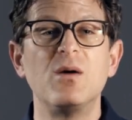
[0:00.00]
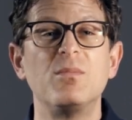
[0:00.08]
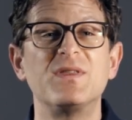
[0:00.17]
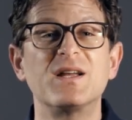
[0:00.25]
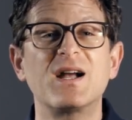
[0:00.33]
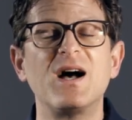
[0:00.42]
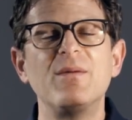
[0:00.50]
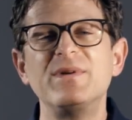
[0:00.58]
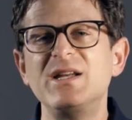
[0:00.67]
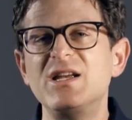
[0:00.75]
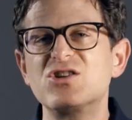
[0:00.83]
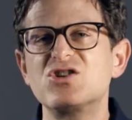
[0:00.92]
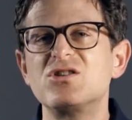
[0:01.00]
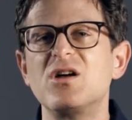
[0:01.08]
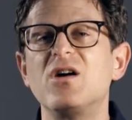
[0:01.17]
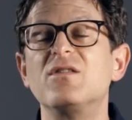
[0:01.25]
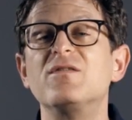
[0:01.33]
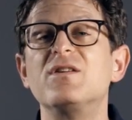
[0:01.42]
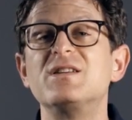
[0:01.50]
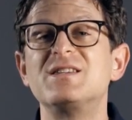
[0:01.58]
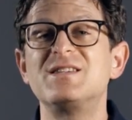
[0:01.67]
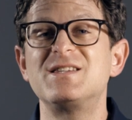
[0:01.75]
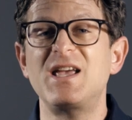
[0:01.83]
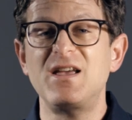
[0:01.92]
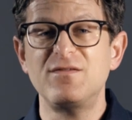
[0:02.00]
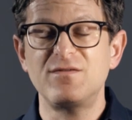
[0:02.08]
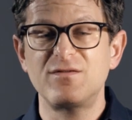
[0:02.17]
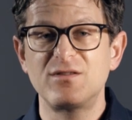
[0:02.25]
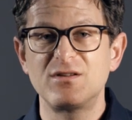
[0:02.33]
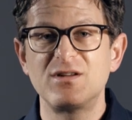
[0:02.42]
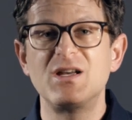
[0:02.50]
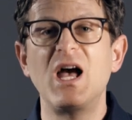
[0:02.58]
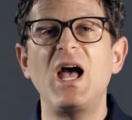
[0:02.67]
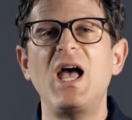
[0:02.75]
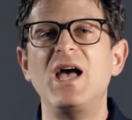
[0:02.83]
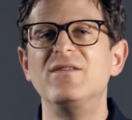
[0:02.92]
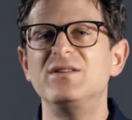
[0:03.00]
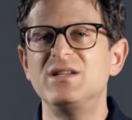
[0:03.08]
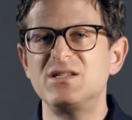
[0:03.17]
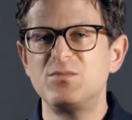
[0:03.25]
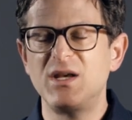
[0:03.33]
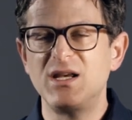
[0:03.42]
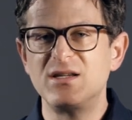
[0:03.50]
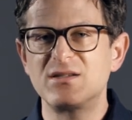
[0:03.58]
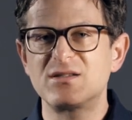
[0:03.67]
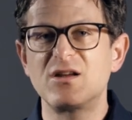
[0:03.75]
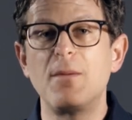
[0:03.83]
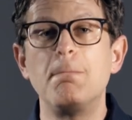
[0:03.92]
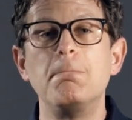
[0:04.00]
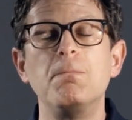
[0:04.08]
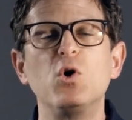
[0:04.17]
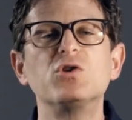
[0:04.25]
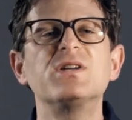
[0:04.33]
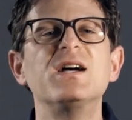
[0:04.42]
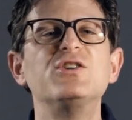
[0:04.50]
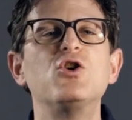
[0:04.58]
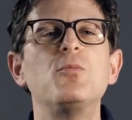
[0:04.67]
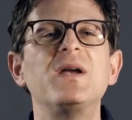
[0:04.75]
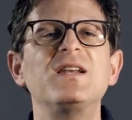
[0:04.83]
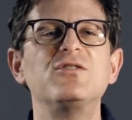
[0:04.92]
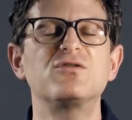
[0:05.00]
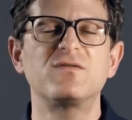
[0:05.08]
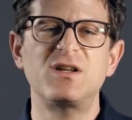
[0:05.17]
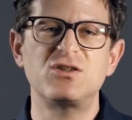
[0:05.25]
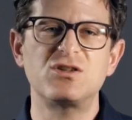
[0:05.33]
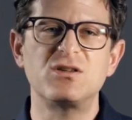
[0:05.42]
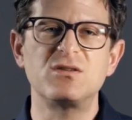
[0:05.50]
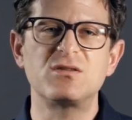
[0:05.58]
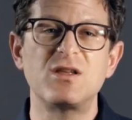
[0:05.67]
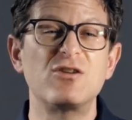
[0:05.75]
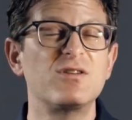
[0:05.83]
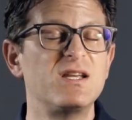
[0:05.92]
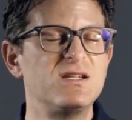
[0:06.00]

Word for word: But the combination of safe, evidence based, multi domain interventions that are